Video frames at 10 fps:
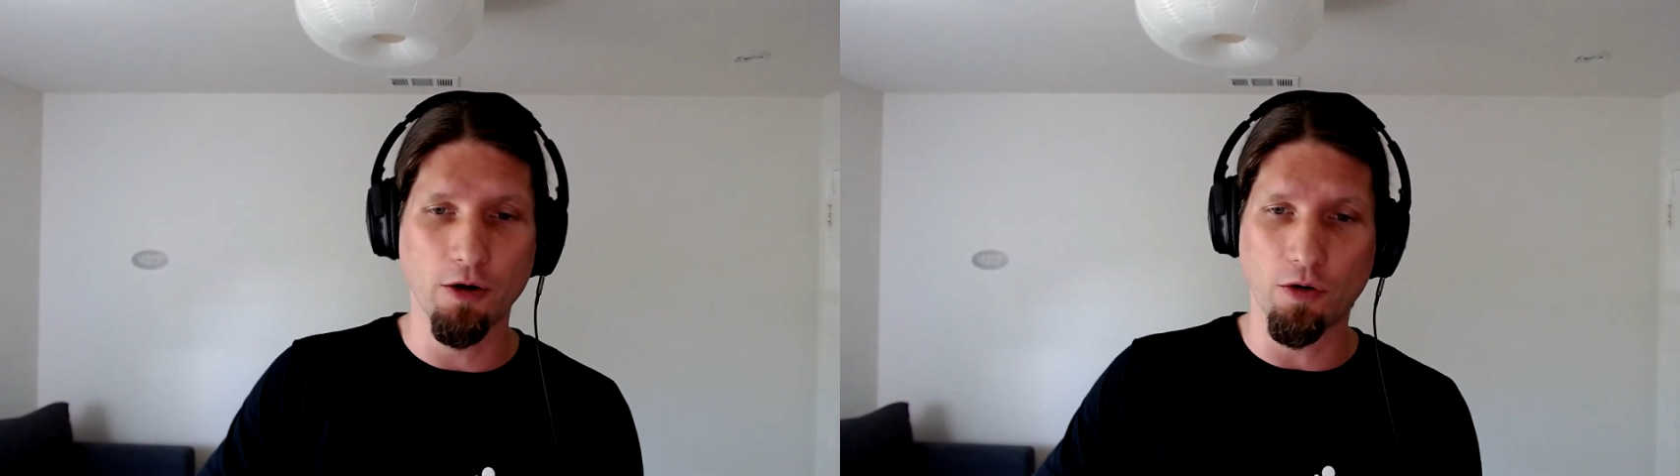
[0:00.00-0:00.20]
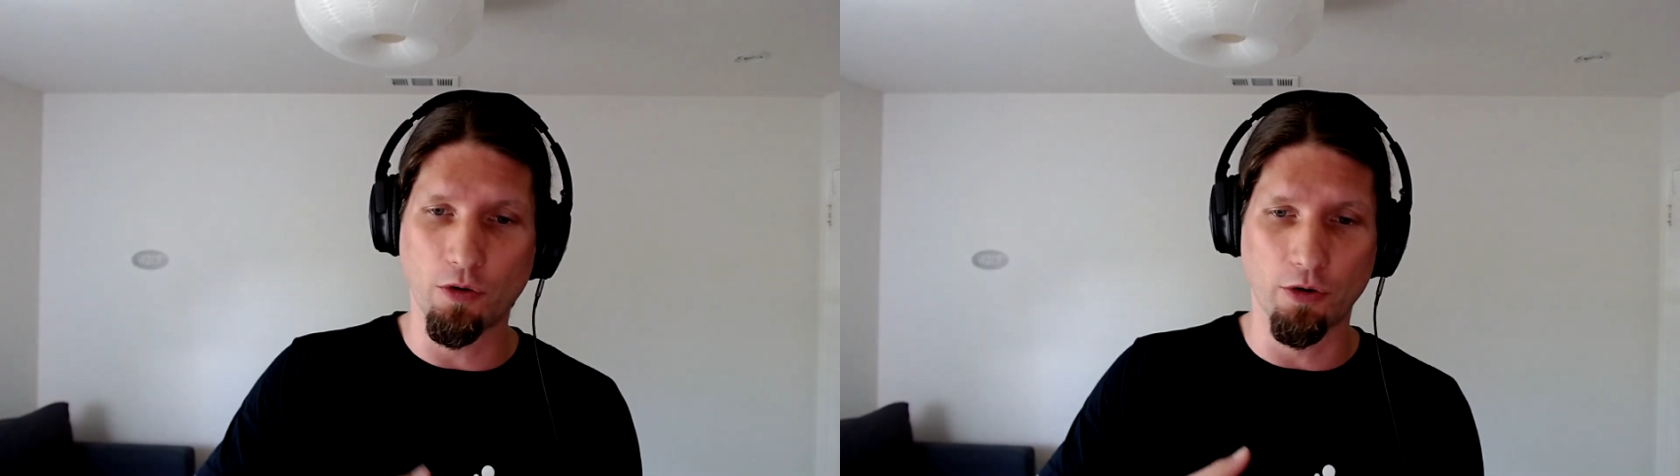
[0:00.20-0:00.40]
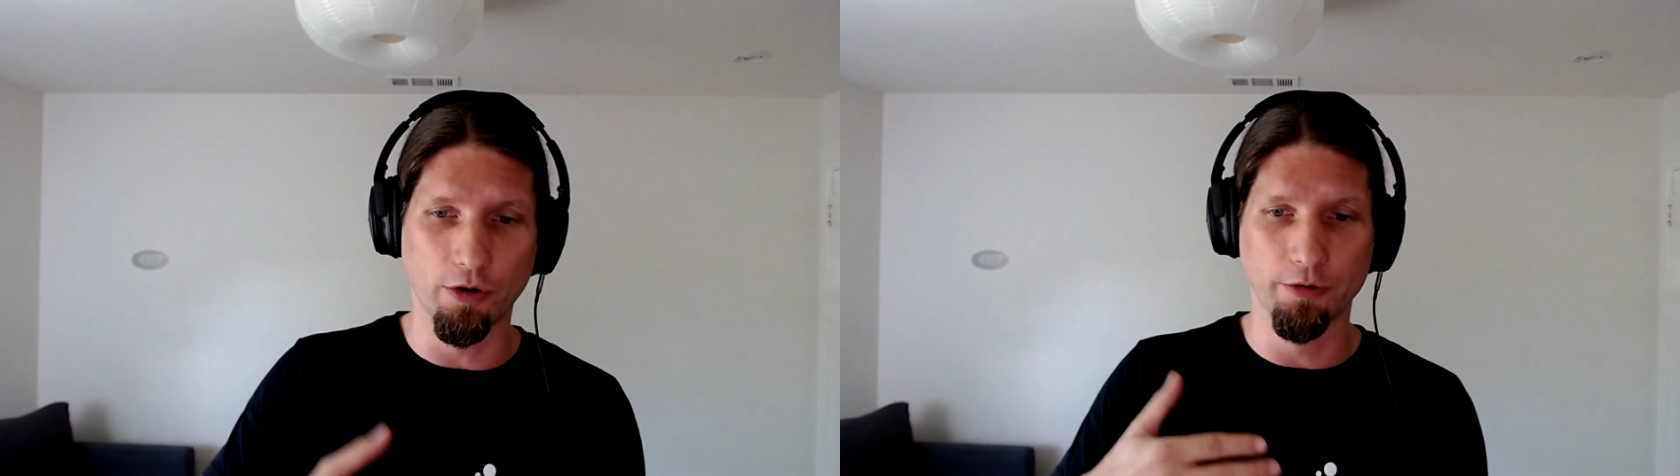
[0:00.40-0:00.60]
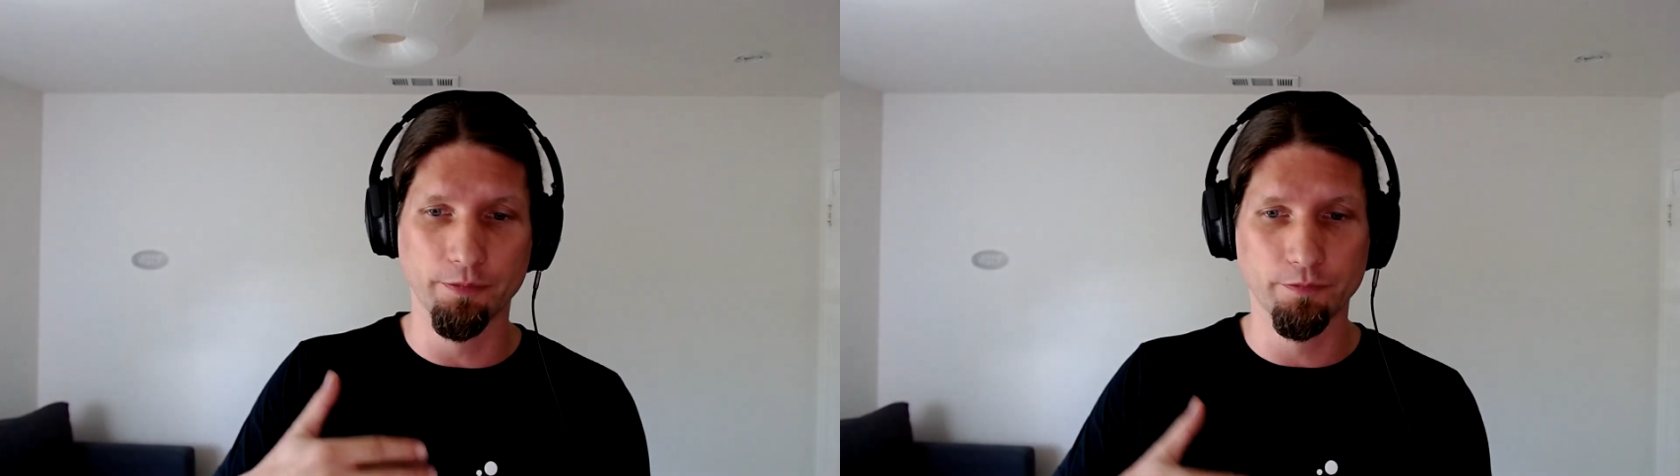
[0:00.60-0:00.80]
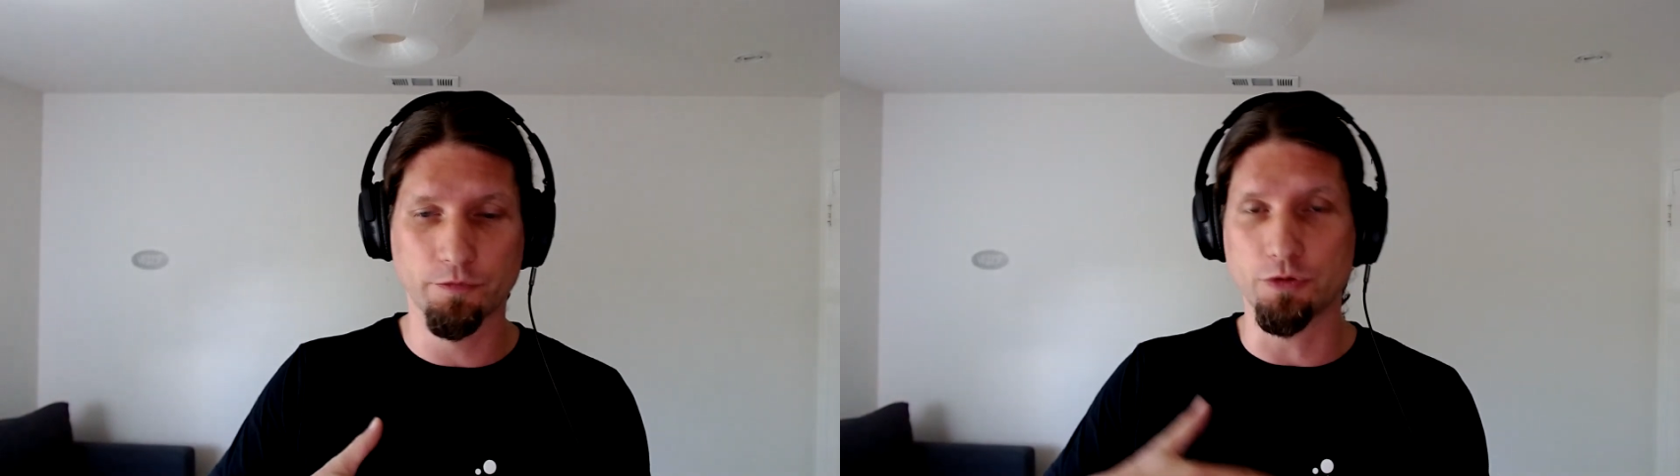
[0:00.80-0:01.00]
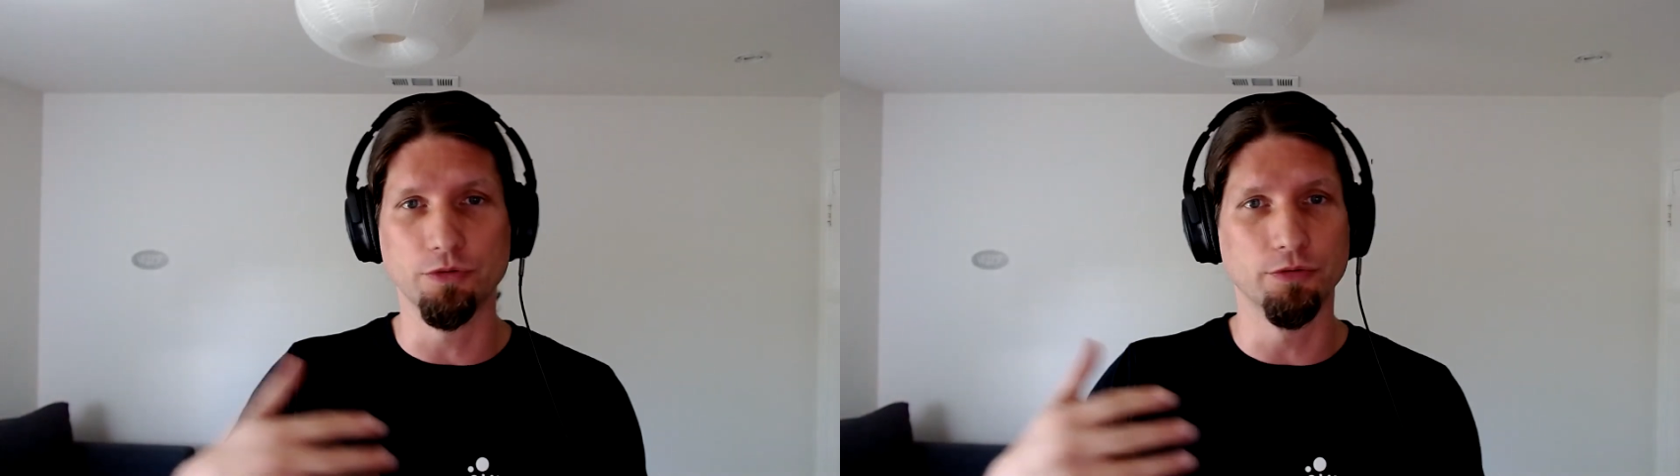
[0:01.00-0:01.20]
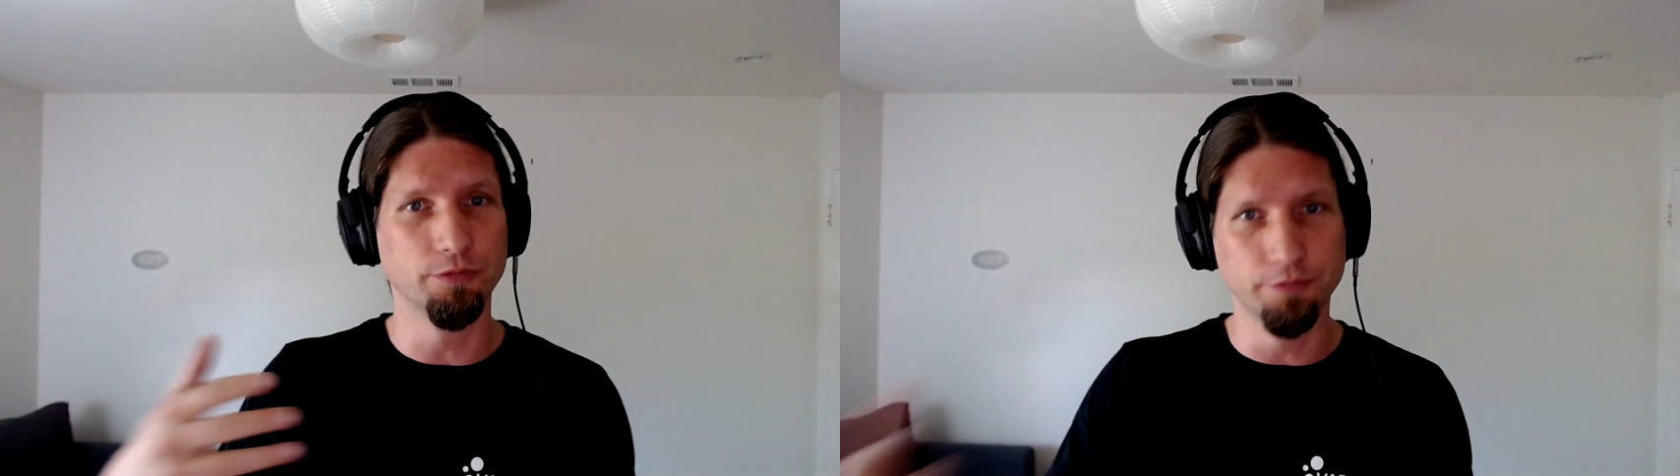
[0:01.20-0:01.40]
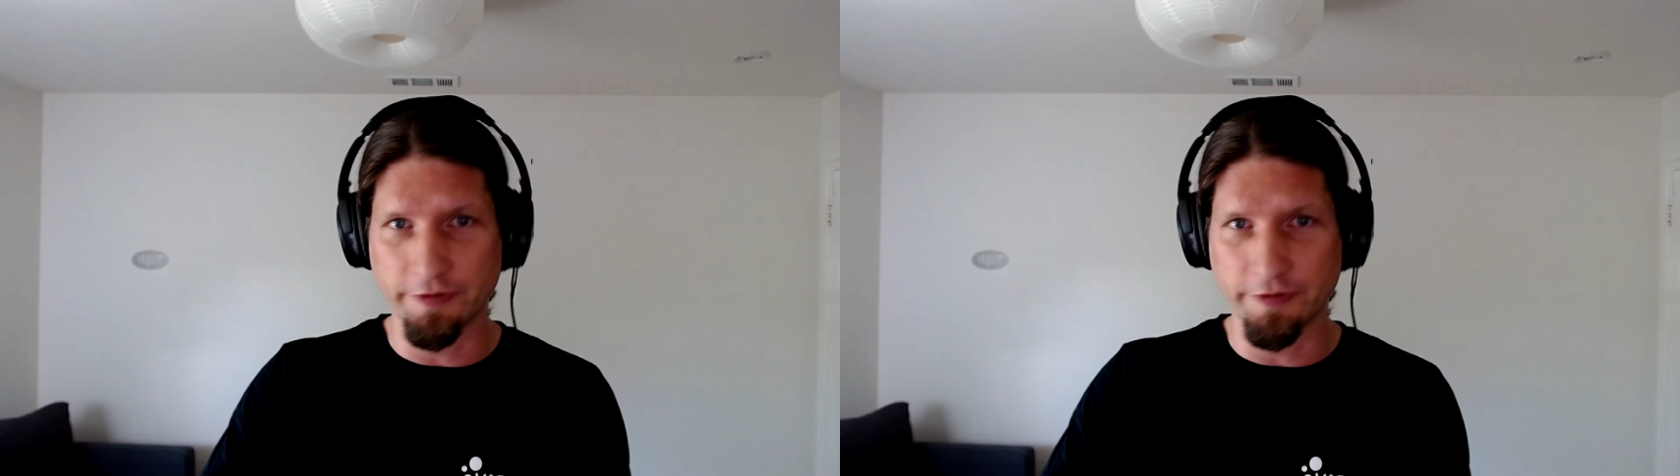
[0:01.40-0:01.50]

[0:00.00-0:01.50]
or to